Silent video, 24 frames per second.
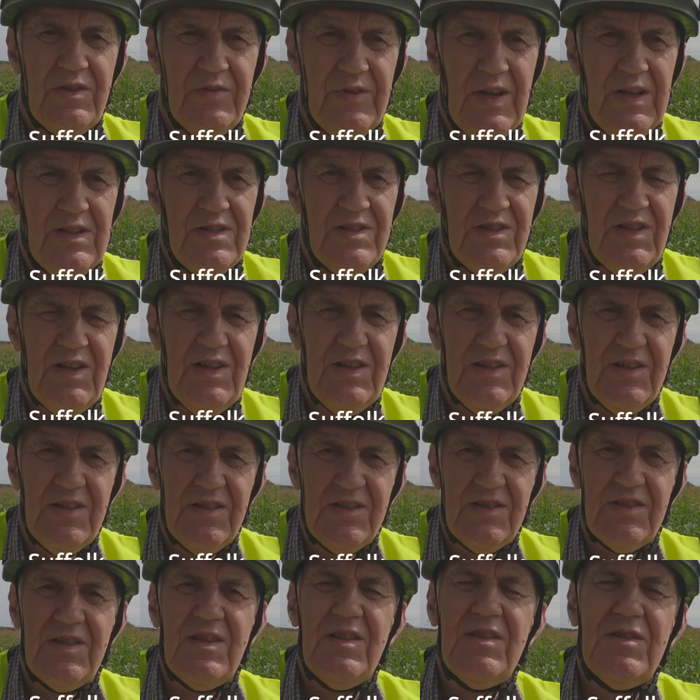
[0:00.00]
of
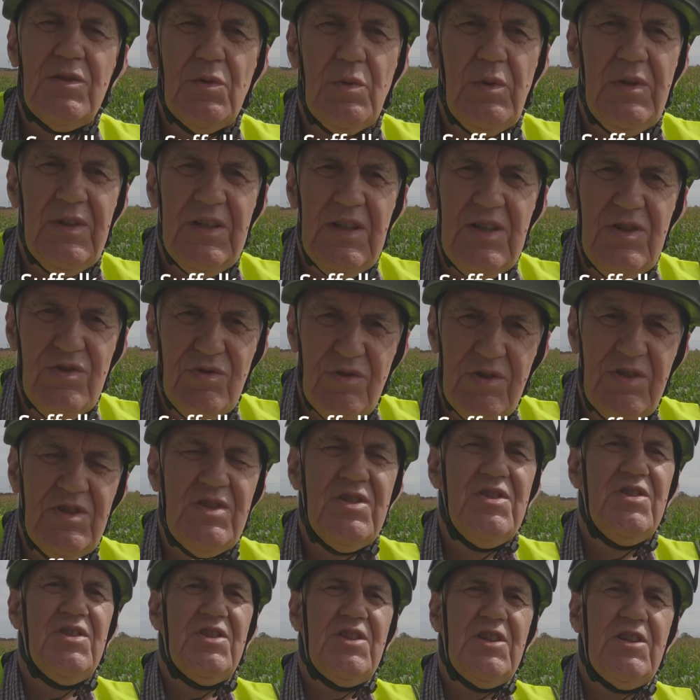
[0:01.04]
antennas is quite an
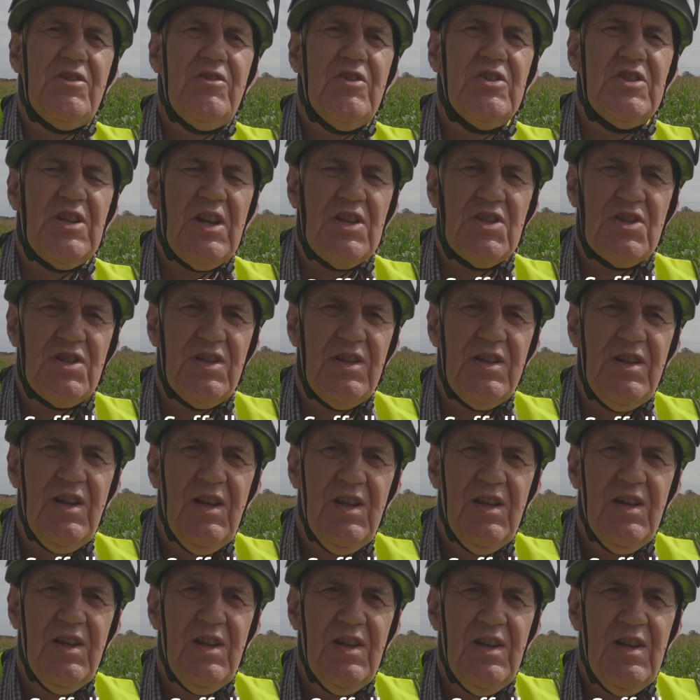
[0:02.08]
interesting series, actually.
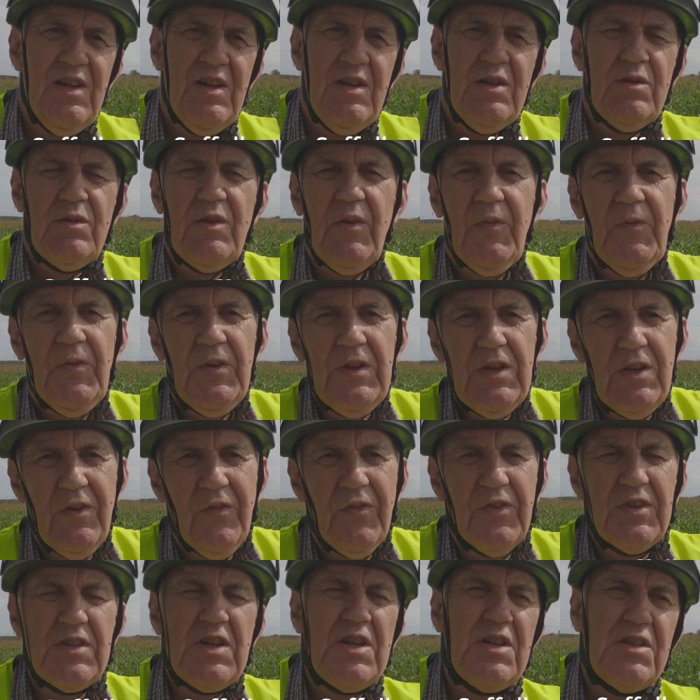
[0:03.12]
The V
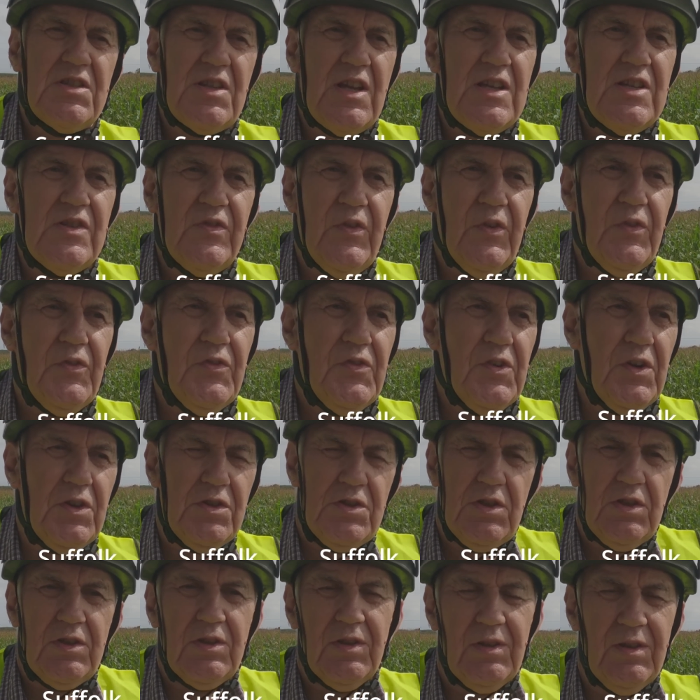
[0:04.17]
obviously stands for
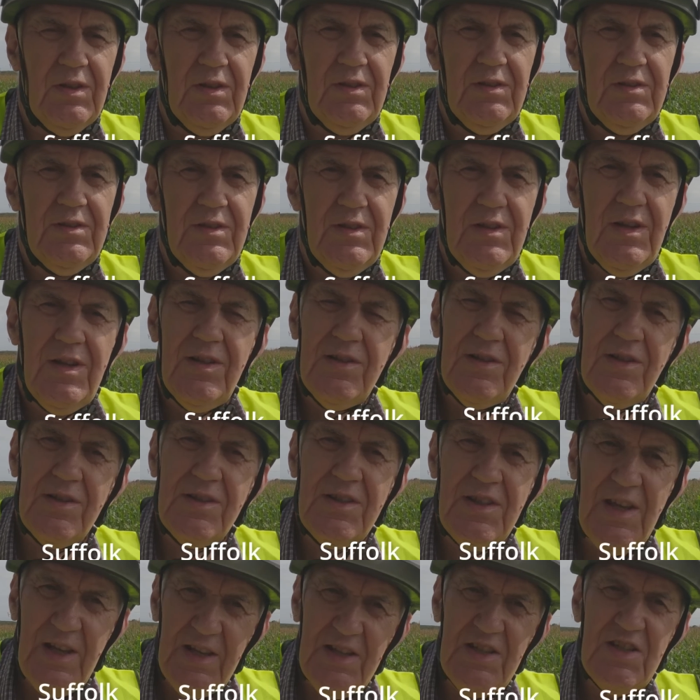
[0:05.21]
vertical, and I
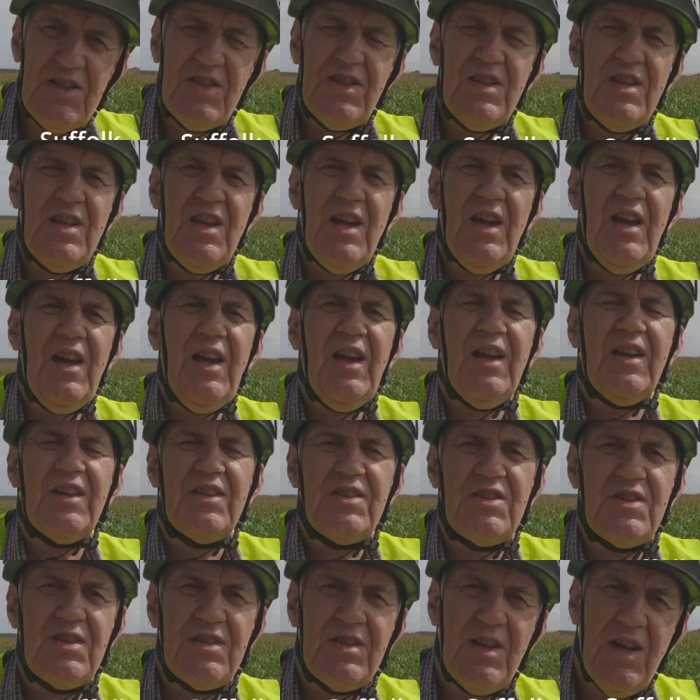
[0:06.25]
guess the
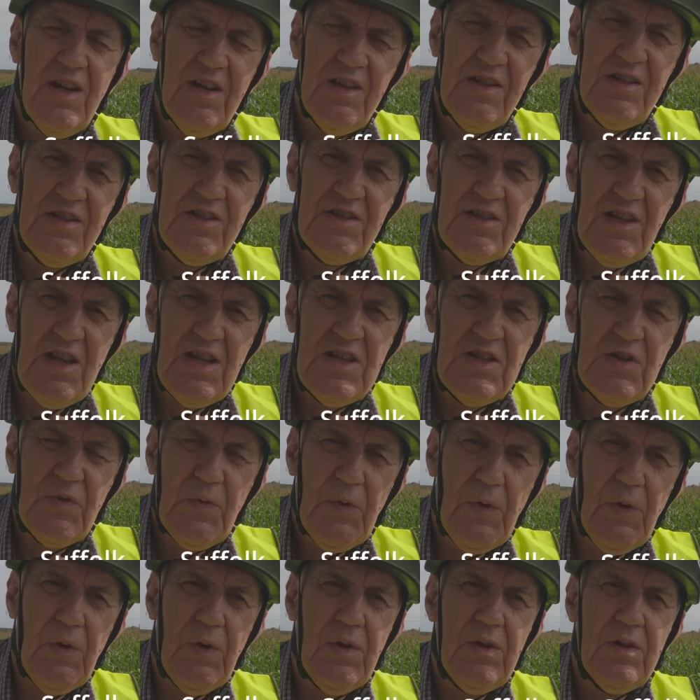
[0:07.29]
X stands
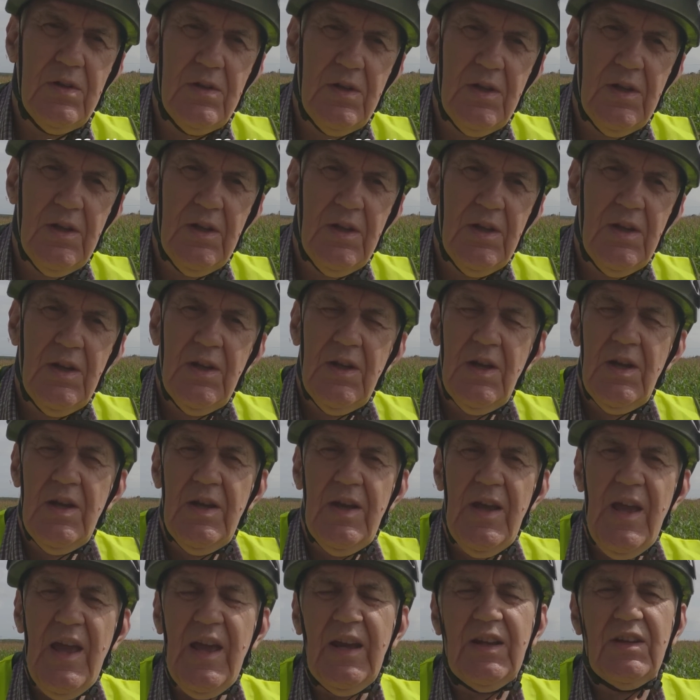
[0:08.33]
for
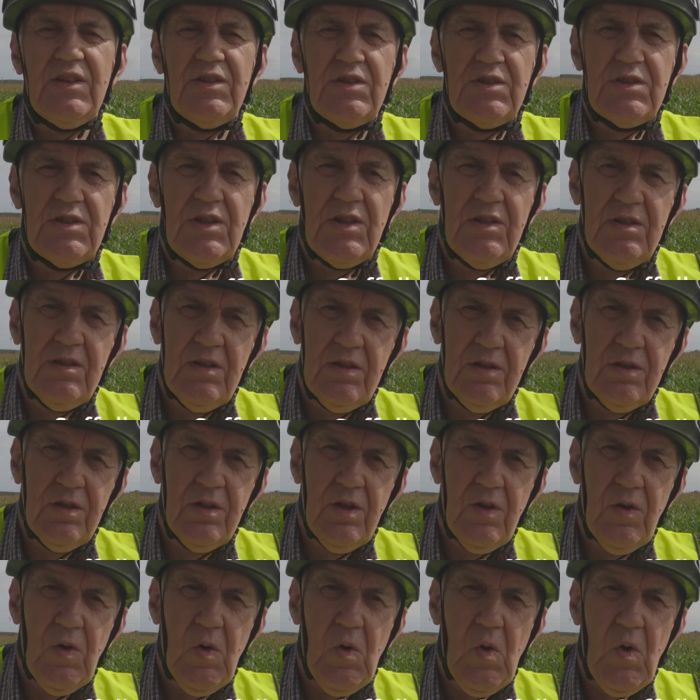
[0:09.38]
X,
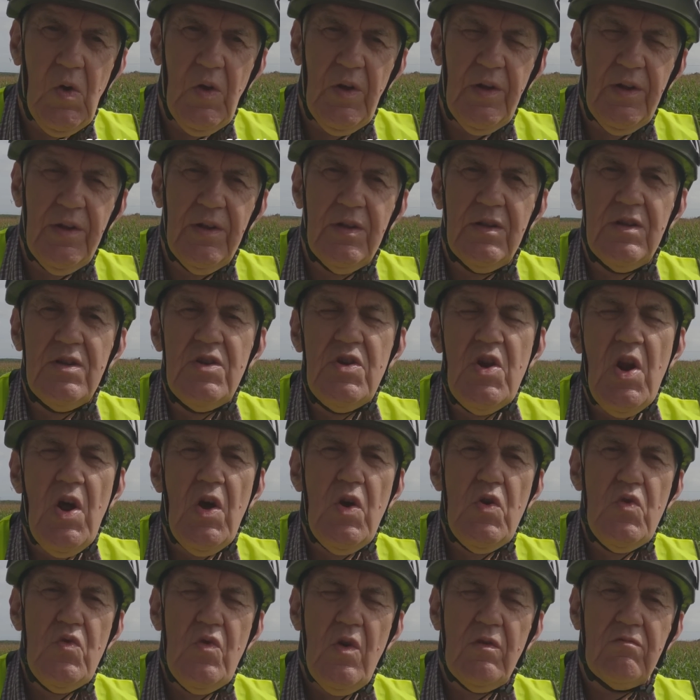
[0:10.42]
or
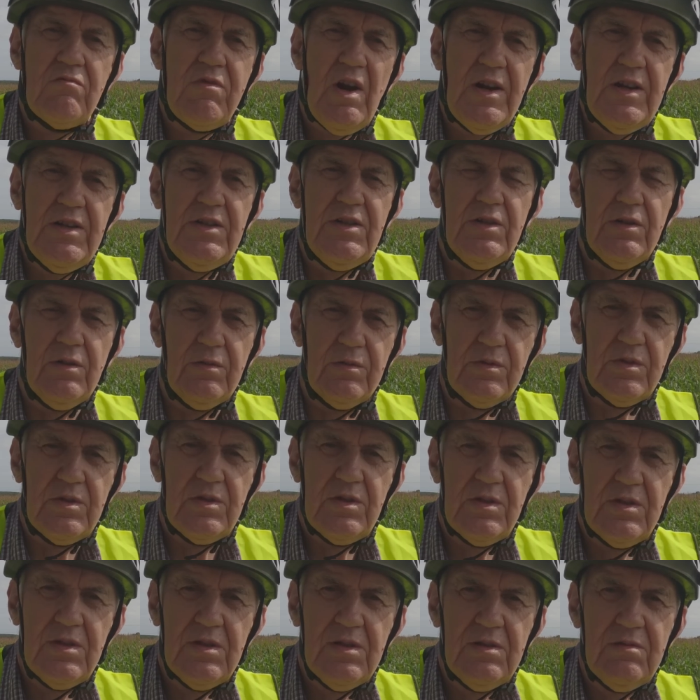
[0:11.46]
no radials.
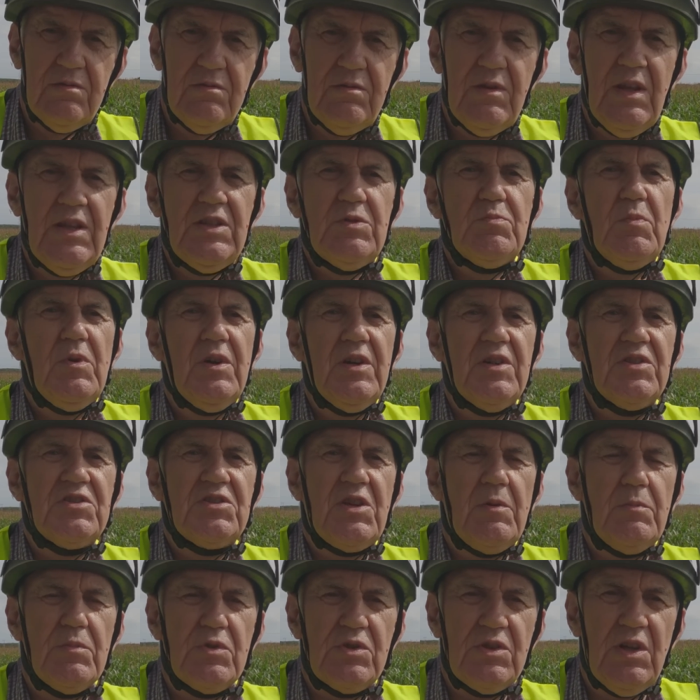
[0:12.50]
That's my
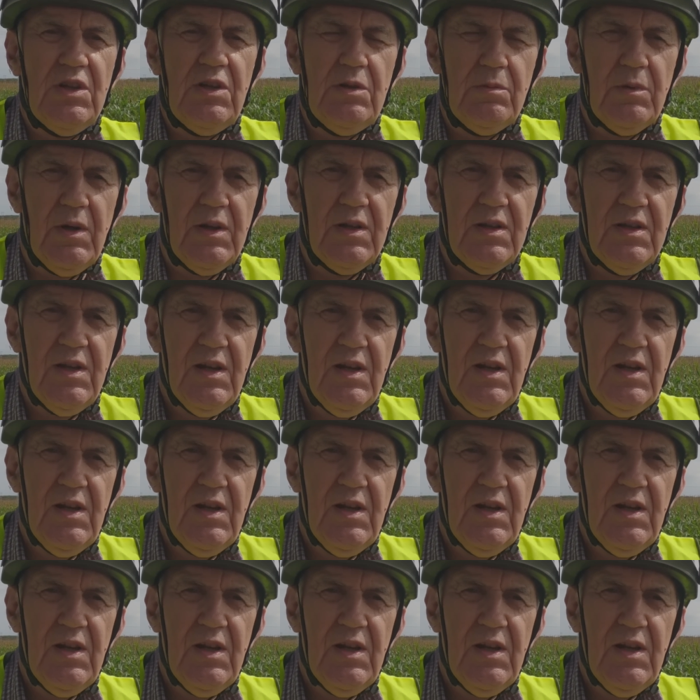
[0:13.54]
assumption anyway.